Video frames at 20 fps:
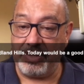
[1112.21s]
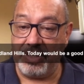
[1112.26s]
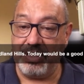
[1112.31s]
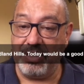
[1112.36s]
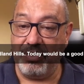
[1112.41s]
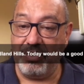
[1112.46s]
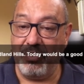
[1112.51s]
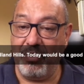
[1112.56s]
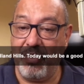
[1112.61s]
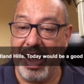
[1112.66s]
I'm
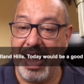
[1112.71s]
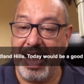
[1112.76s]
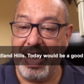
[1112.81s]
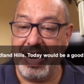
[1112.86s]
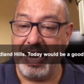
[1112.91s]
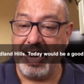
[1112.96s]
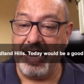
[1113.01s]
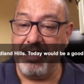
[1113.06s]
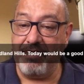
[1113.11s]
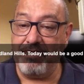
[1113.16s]
still
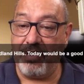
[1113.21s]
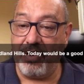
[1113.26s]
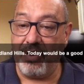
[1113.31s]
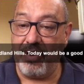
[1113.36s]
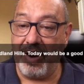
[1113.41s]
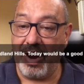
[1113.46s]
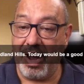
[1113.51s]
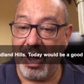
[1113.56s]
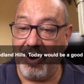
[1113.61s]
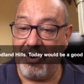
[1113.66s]
waiting
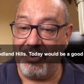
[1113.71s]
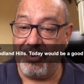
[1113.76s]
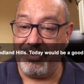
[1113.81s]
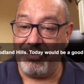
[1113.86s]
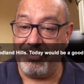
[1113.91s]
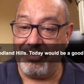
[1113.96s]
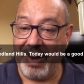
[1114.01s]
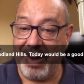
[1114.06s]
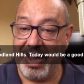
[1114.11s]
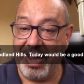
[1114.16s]
for
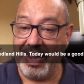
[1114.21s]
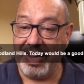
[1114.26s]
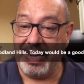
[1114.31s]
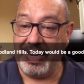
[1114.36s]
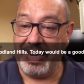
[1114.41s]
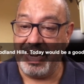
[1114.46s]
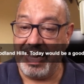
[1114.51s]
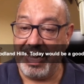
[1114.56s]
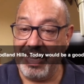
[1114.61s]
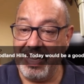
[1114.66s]
our
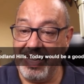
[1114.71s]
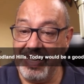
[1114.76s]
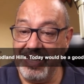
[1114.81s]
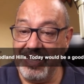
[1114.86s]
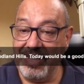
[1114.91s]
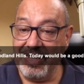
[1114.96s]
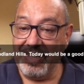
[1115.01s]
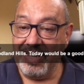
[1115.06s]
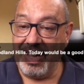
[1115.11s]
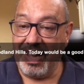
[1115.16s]
rain,
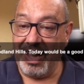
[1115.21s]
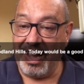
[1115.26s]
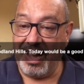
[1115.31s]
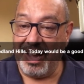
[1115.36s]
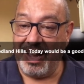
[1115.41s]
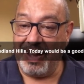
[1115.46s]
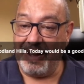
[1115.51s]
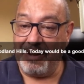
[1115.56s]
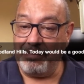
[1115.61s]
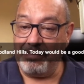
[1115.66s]

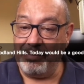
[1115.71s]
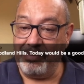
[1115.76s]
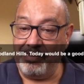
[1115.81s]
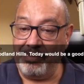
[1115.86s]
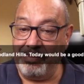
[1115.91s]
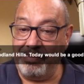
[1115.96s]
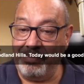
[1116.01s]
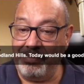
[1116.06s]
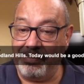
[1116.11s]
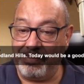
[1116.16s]
um,